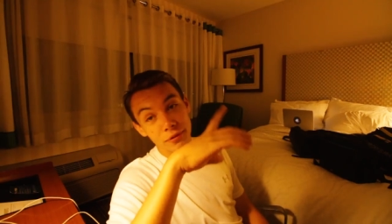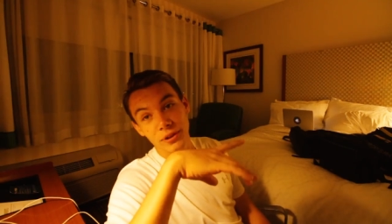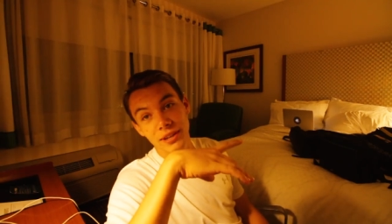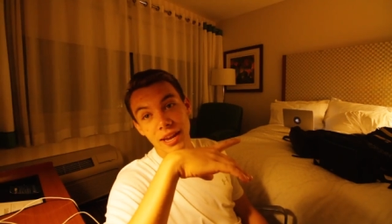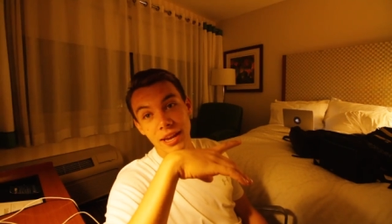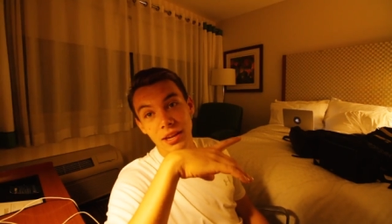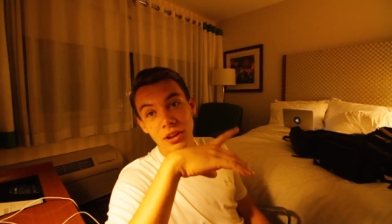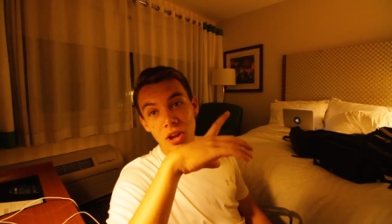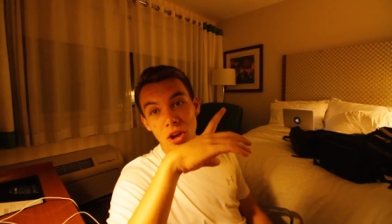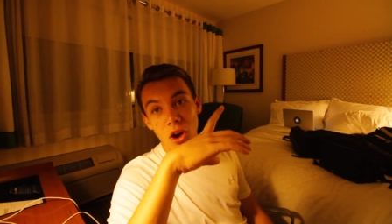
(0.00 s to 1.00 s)
for a
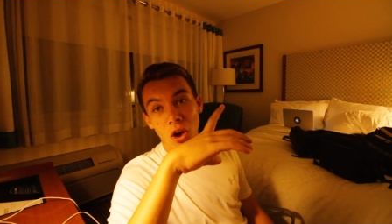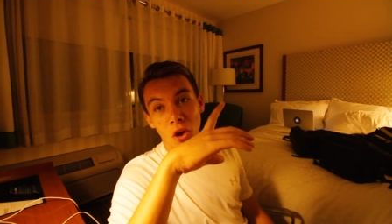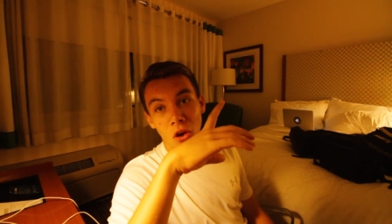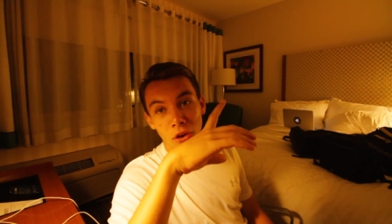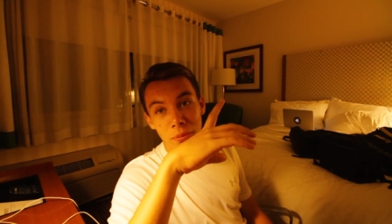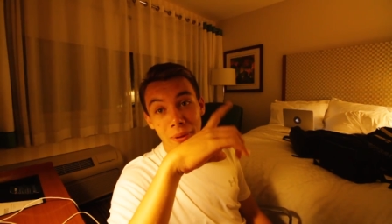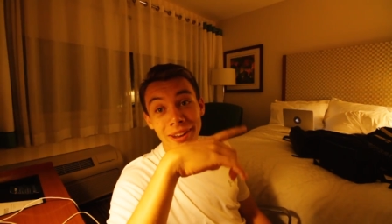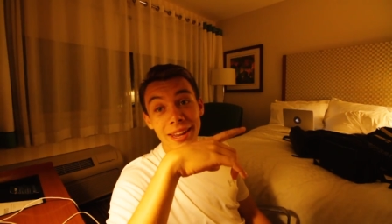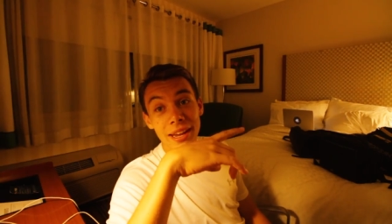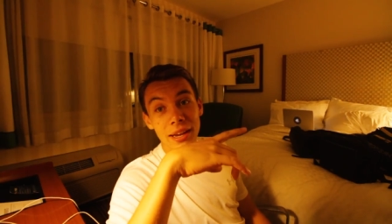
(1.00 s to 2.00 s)
day on
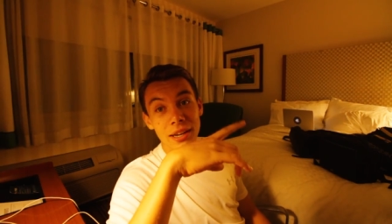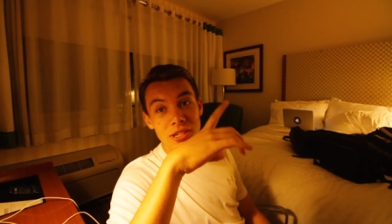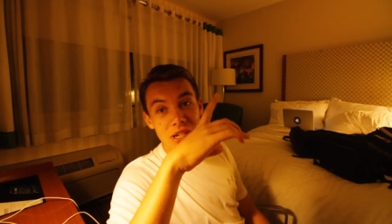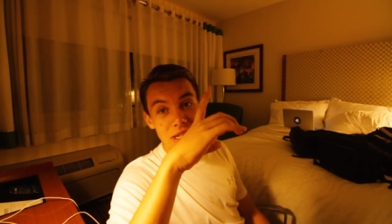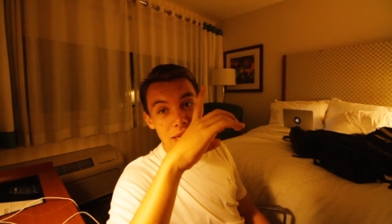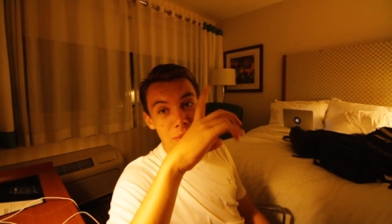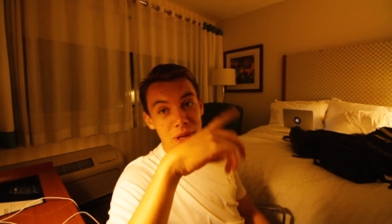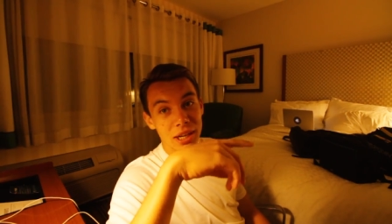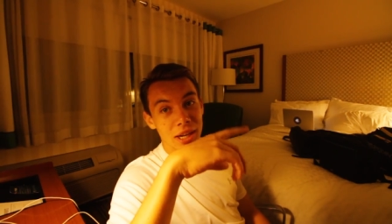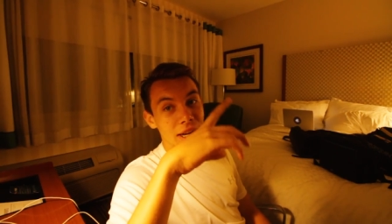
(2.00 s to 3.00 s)
Monday, and he's going to stay there
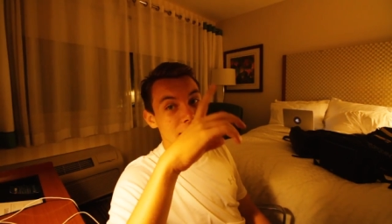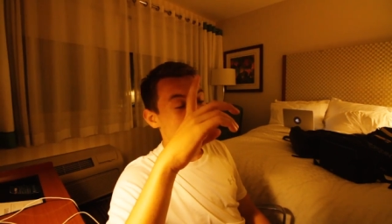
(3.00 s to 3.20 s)
Monday night,